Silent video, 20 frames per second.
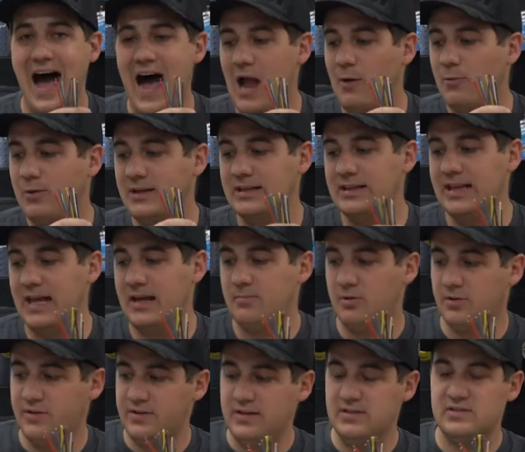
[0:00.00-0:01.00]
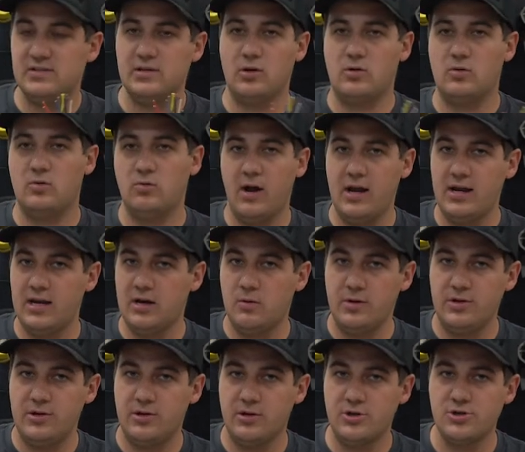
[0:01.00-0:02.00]
I would label these uh, right here
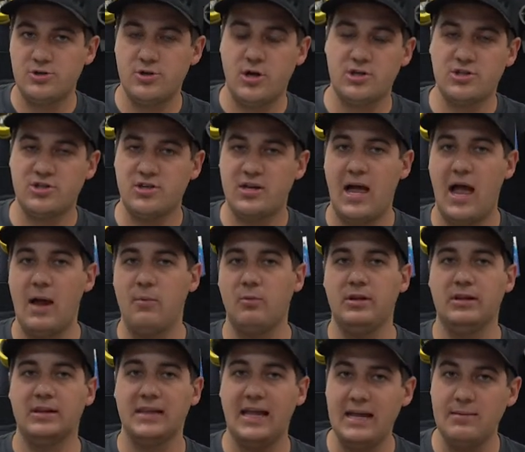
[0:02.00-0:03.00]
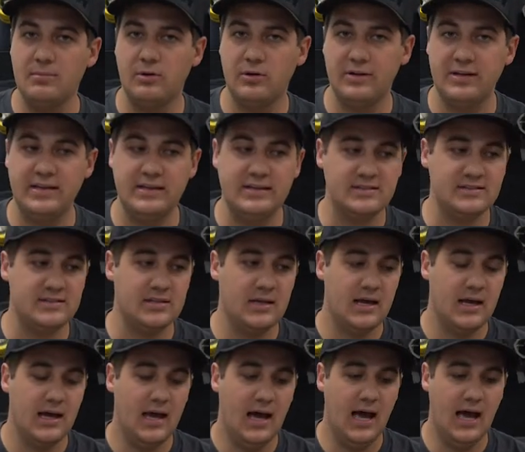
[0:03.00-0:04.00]
with your instruction. I would label these
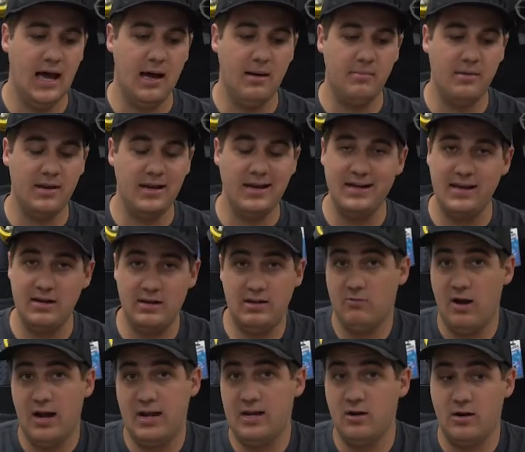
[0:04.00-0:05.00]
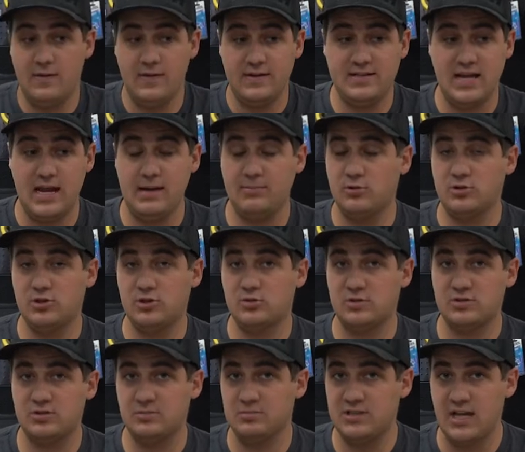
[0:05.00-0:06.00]
um, right here on the table just
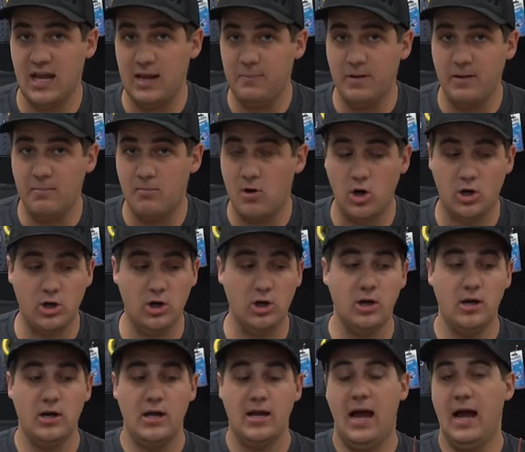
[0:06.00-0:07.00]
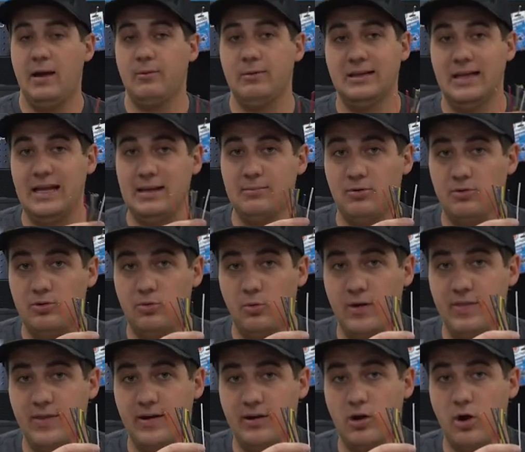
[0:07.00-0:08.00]
with some tape and a marker. I would label to
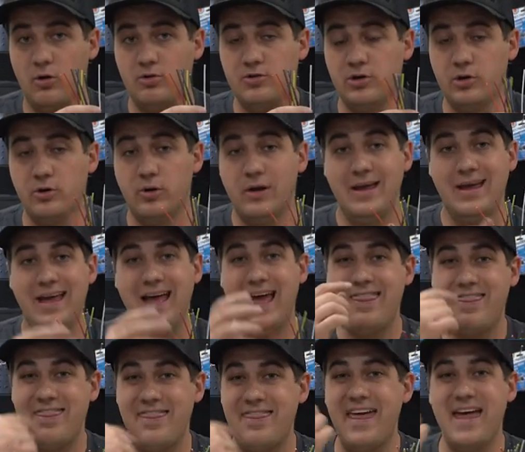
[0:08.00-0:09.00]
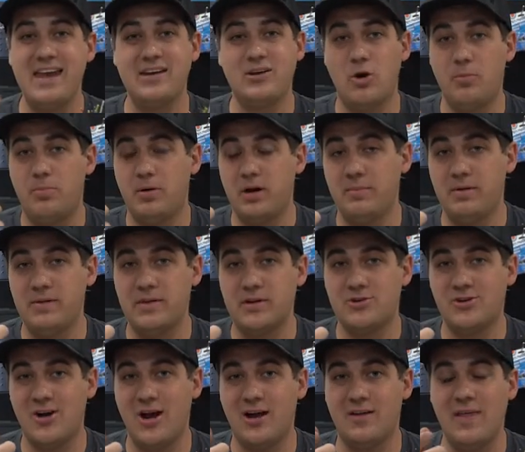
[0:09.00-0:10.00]
what they go to and then go put them in the
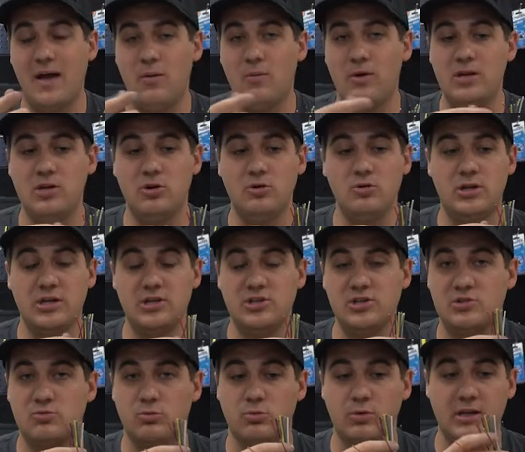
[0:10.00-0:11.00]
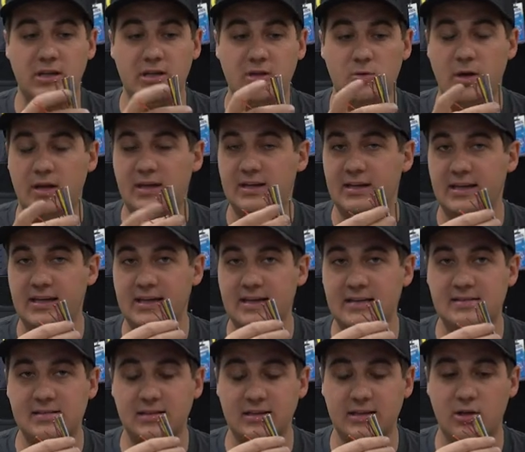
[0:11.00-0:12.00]
truck. That way you can just really quickly and
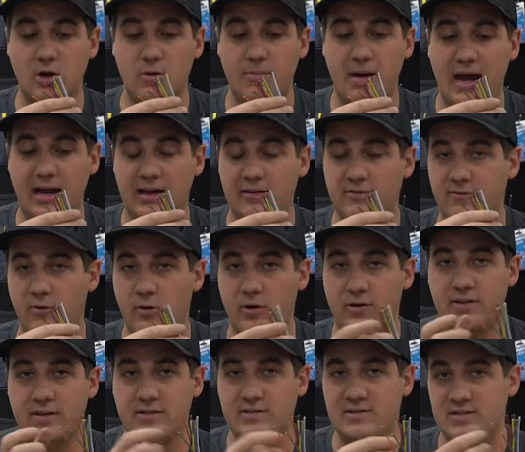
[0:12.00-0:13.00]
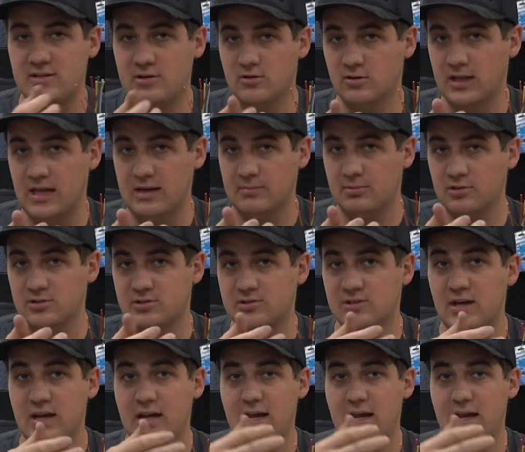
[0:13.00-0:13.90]
easily go back and forth and see your labels